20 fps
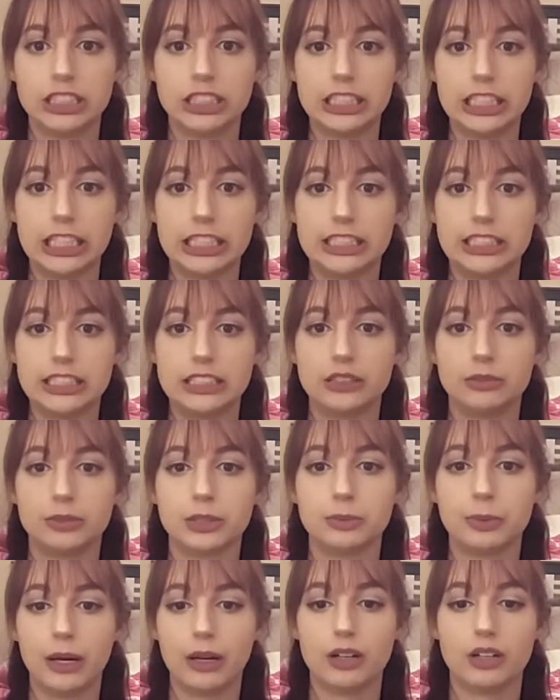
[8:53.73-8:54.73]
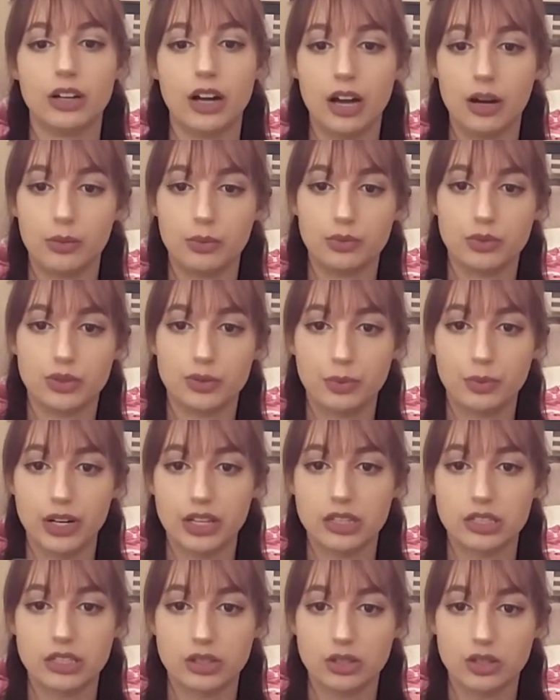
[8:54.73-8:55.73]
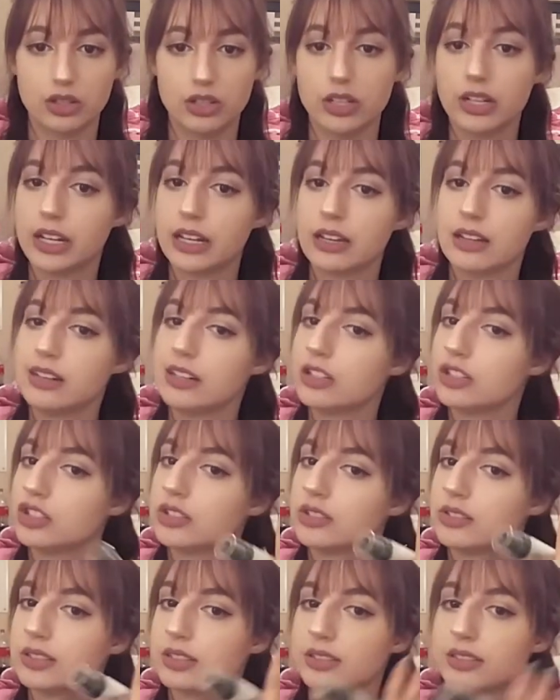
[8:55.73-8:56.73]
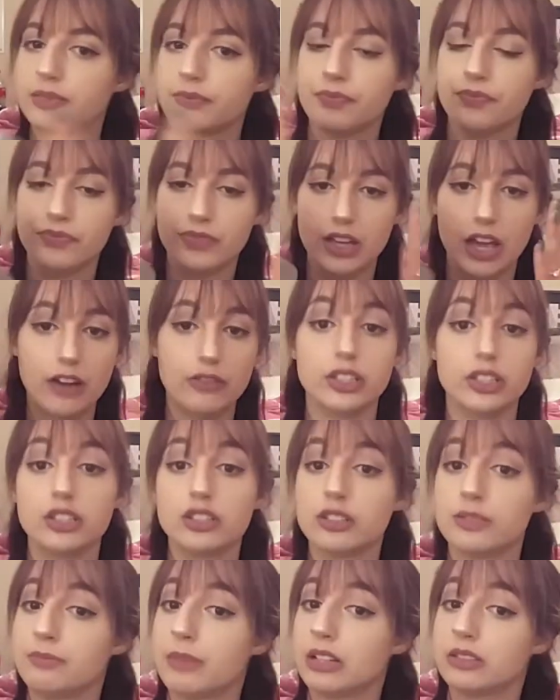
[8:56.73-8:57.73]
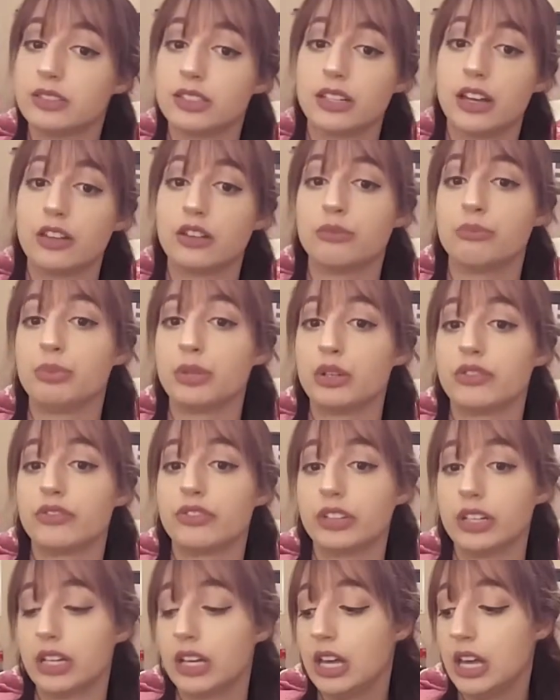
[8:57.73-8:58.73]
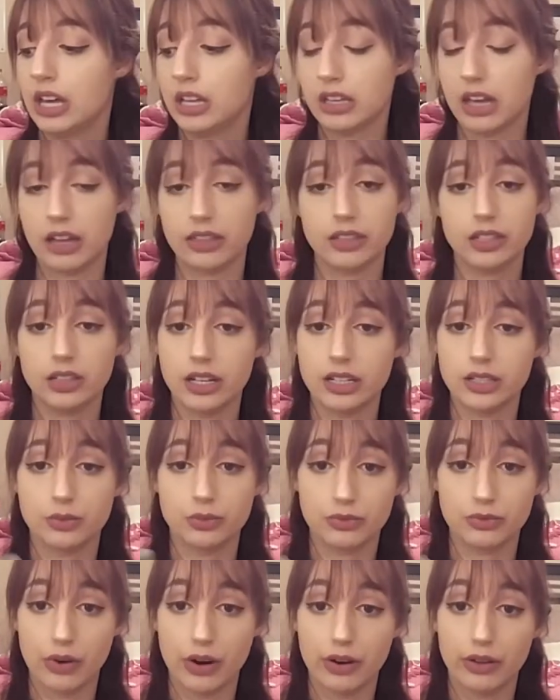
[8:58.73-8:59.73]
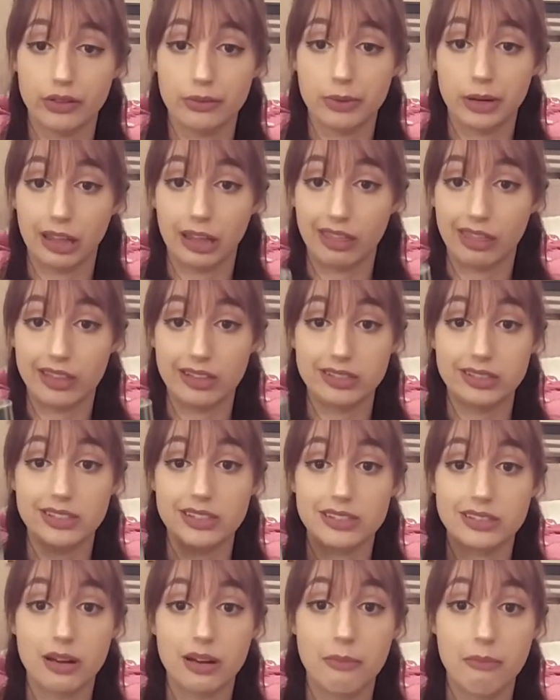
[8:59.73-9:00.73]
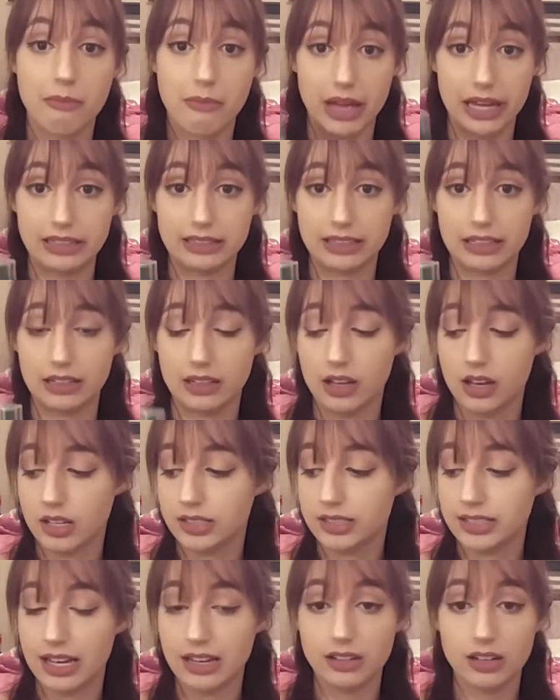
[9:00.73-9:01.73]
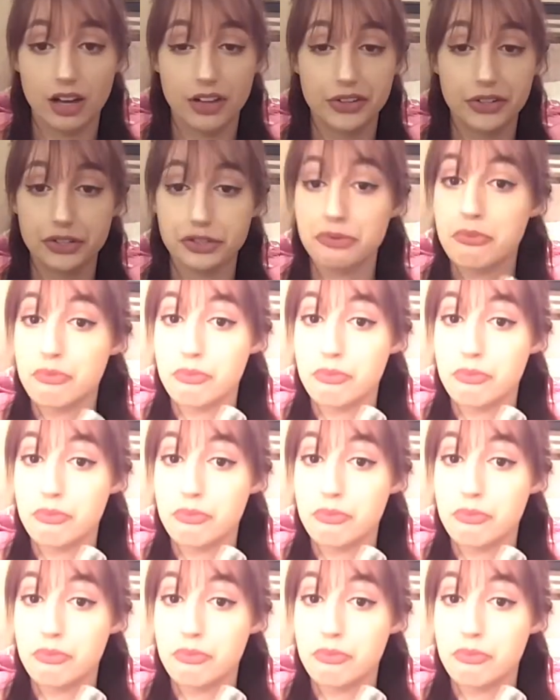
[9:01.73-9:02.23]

I can see too much powder. I will spray this on, and it just, everything just melts together beautifully. Kathleen Lights was right on the money. This is amazing. $10,